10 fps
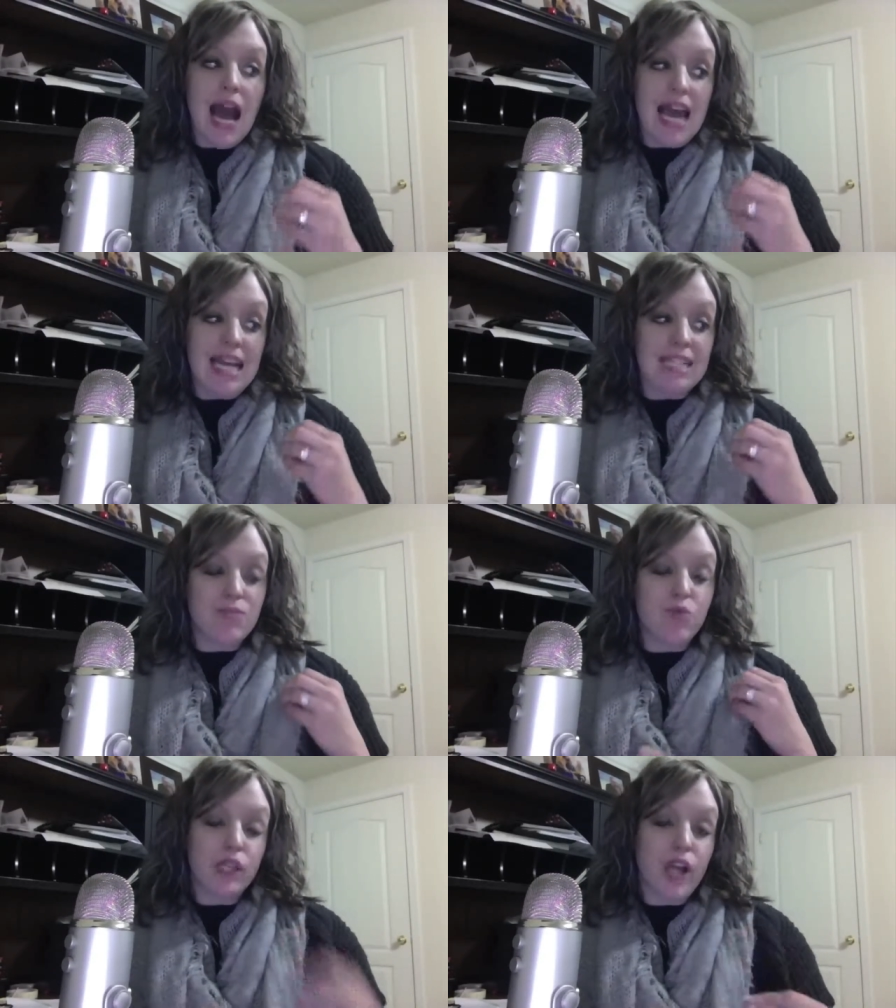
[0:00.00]
it's
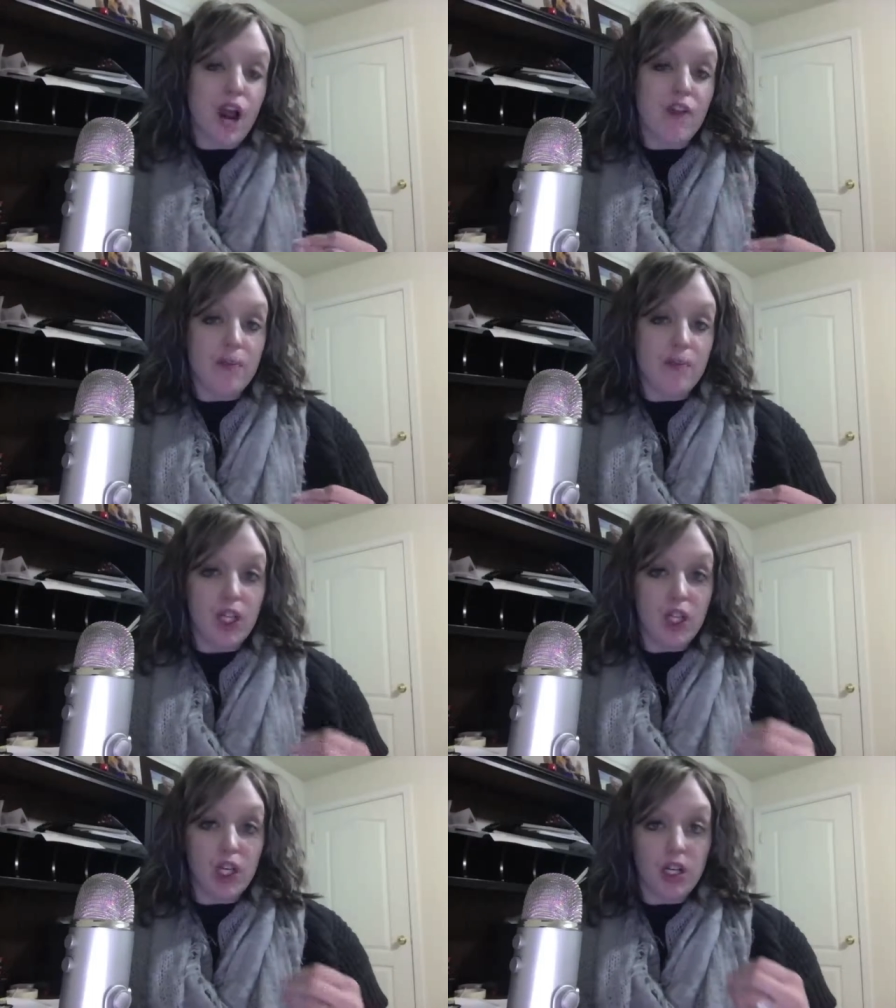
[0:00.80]
really hard for me to
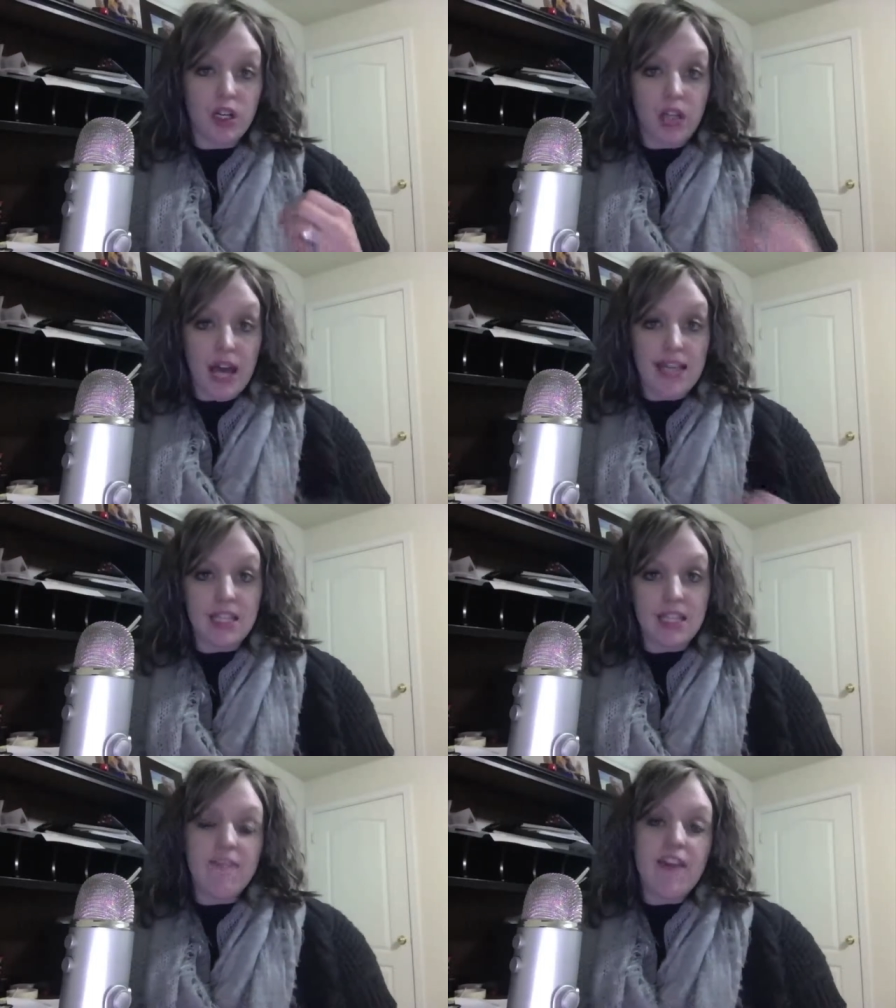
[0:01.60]
look clients
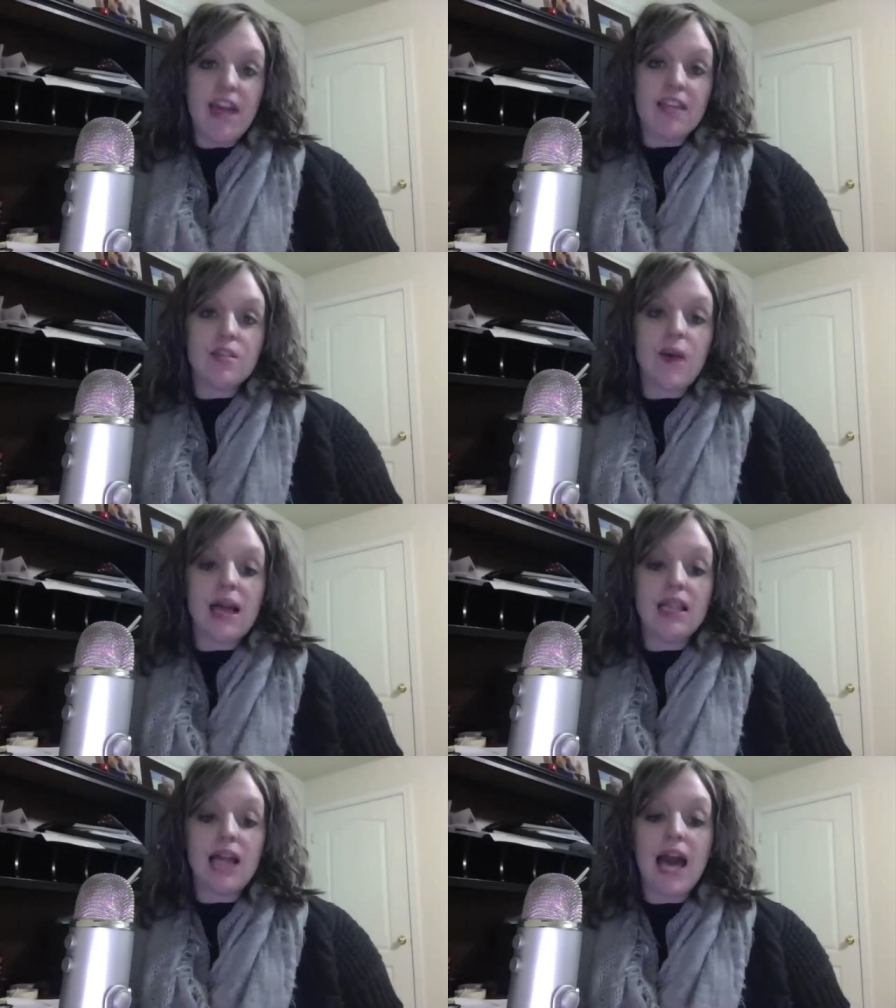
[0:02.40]
in the face. So
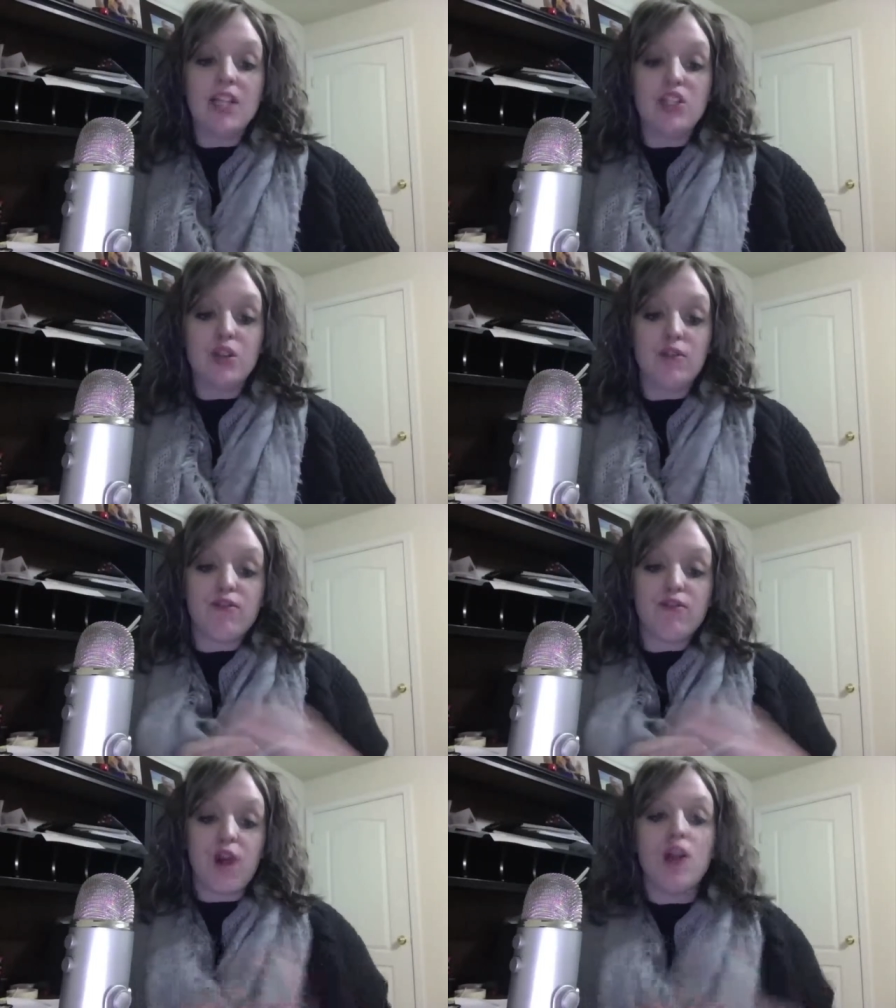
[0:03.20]
I like to
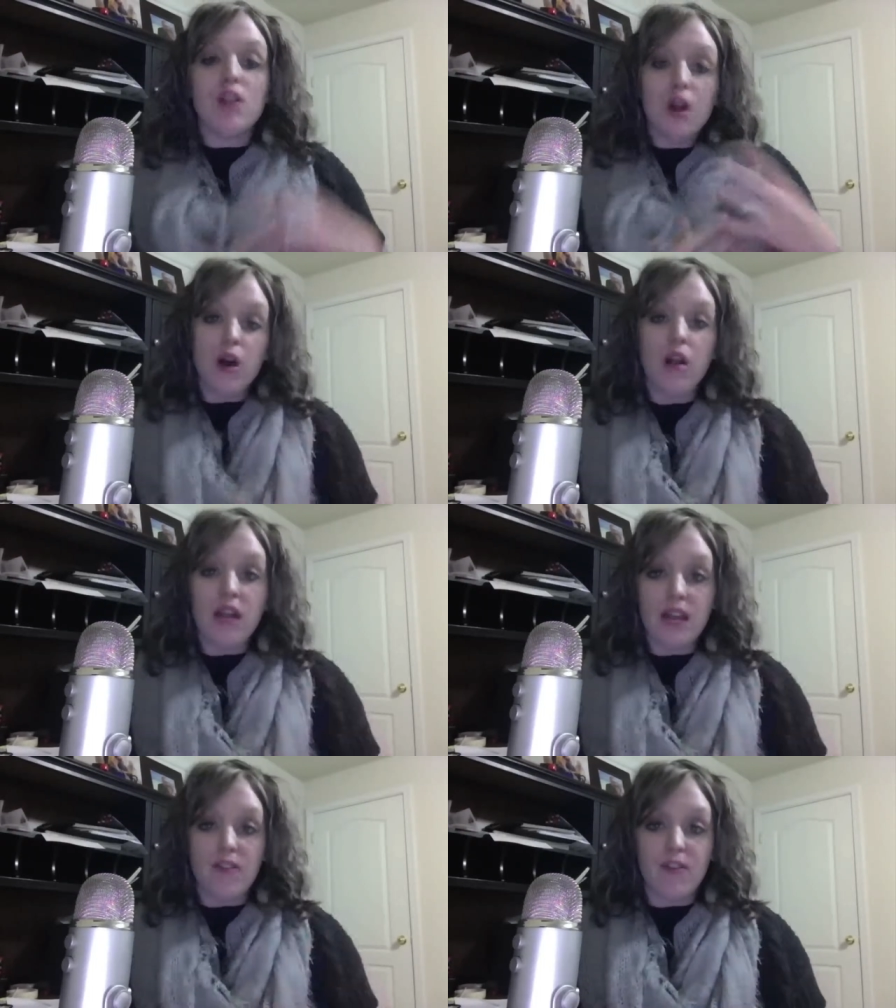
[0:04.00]
front load all
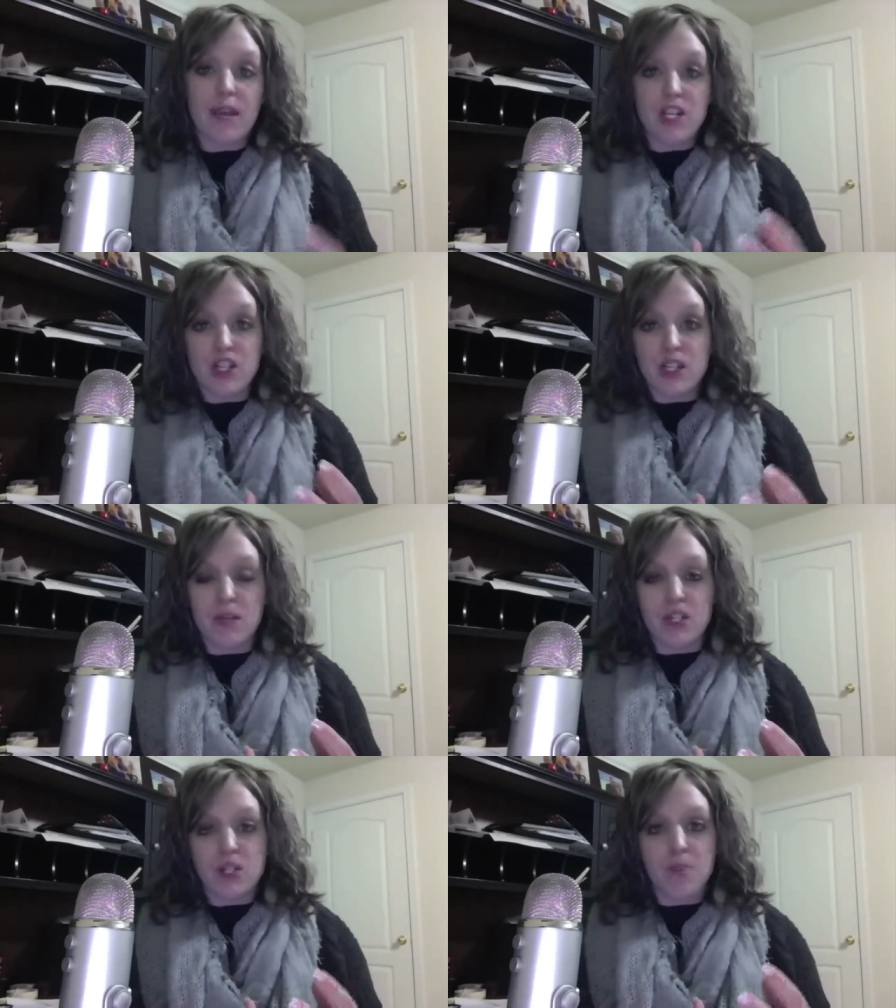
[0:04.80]
that information as
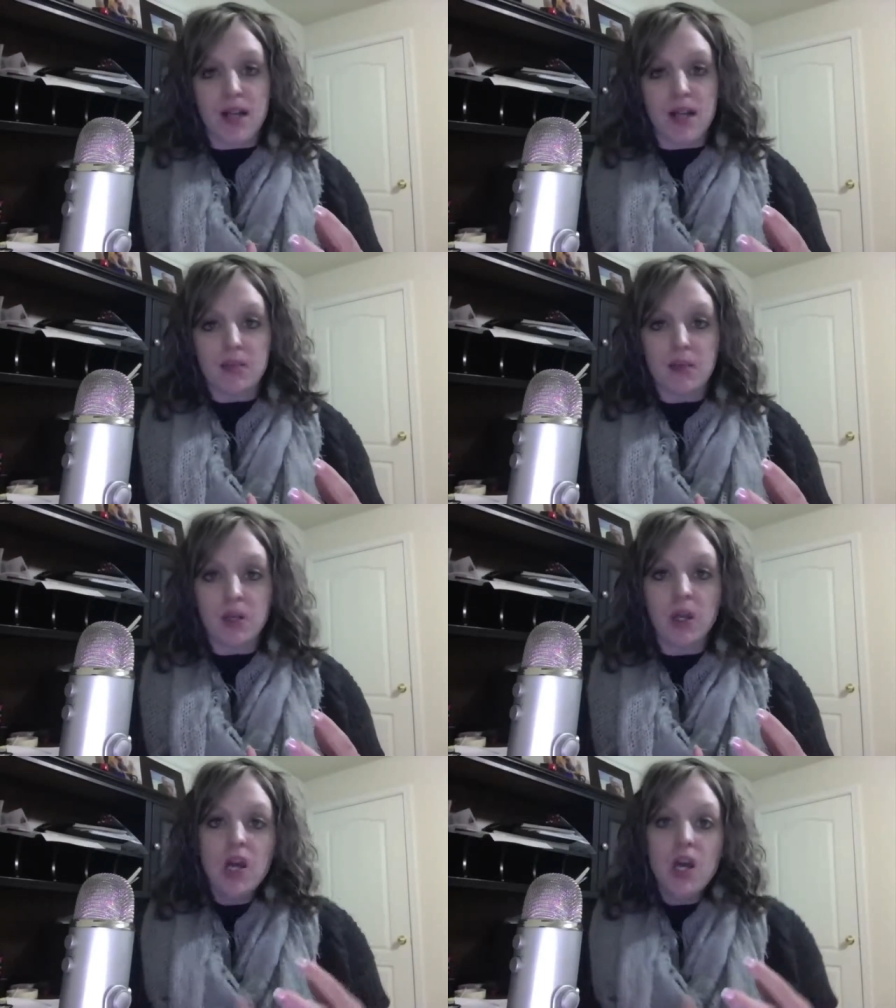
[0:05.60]
much as
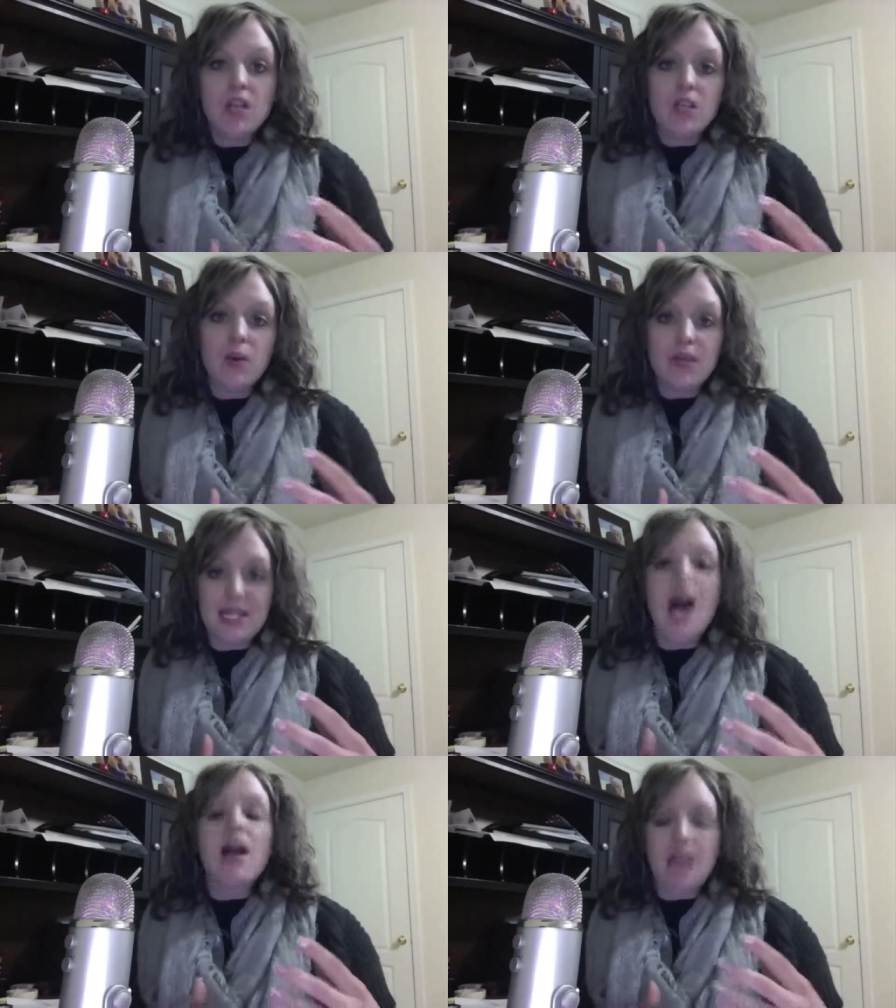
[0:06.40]
possible. So it's
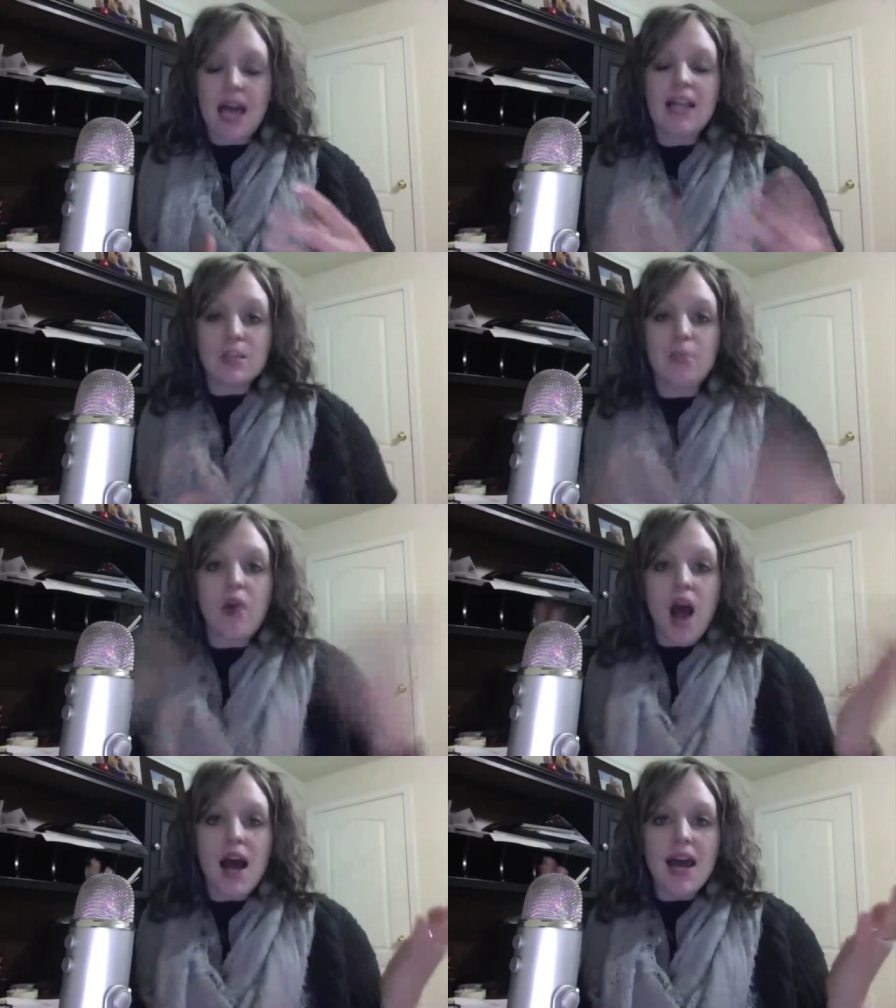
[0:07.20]
not like,
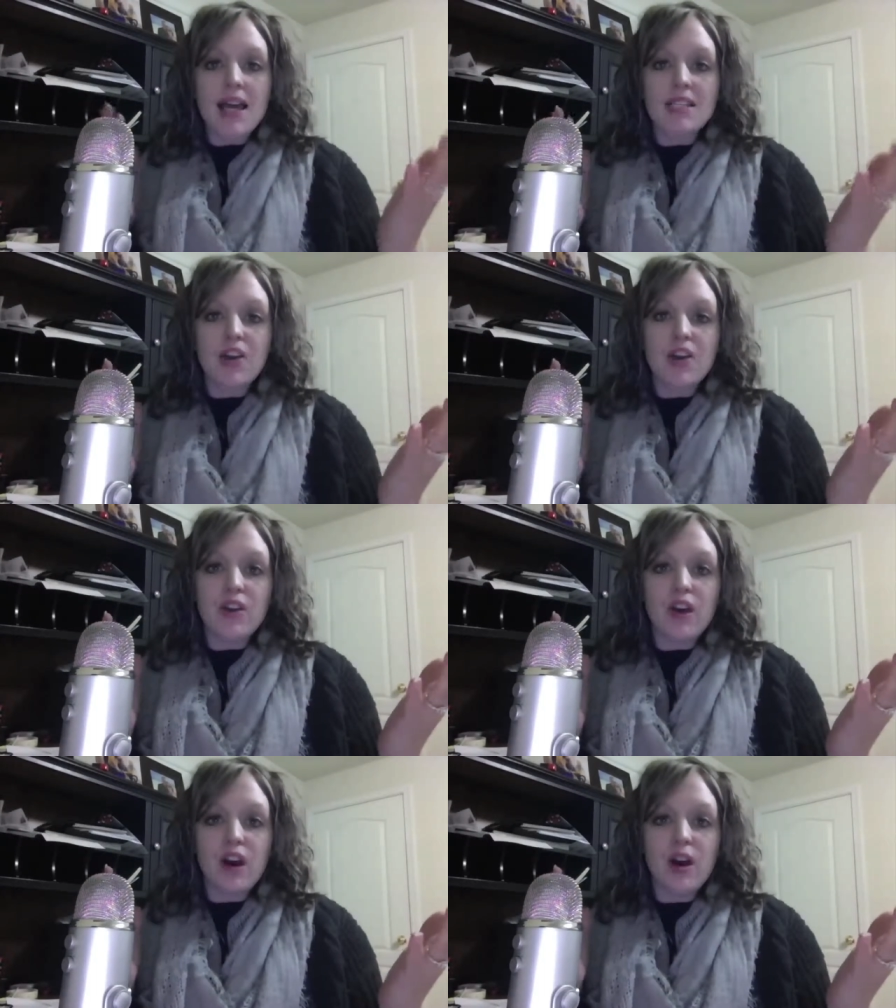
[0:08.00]
surprise, here you
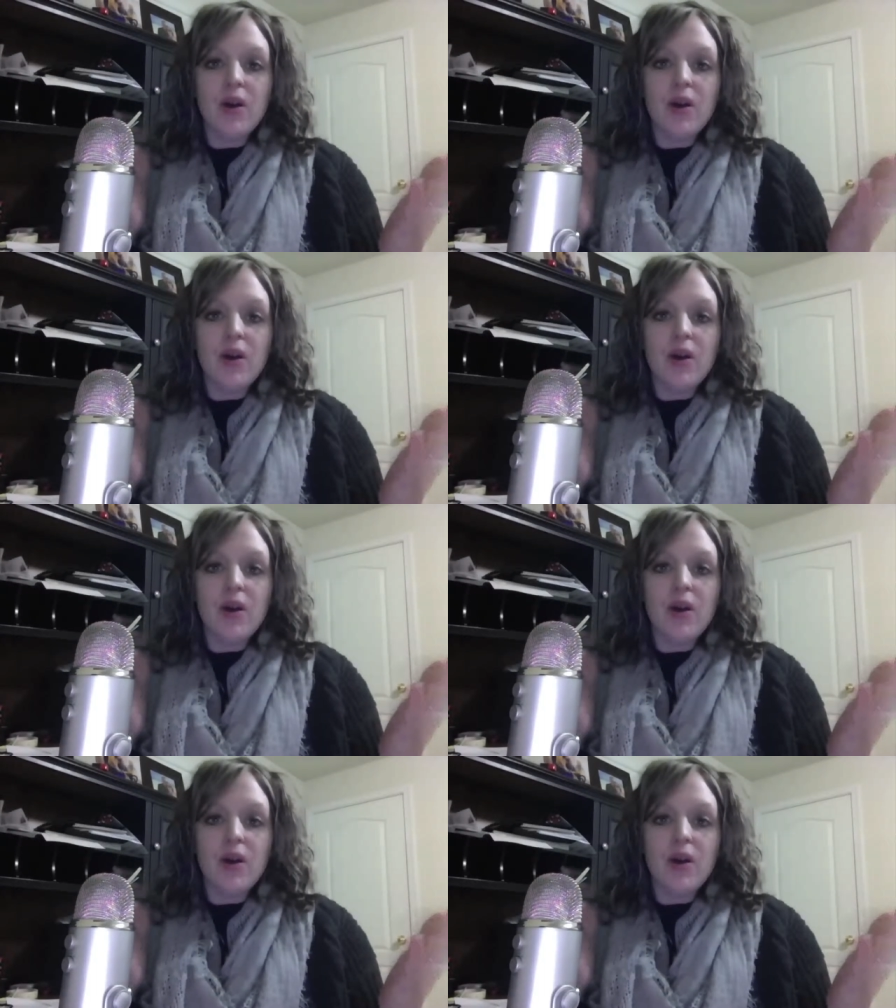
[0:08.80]
go,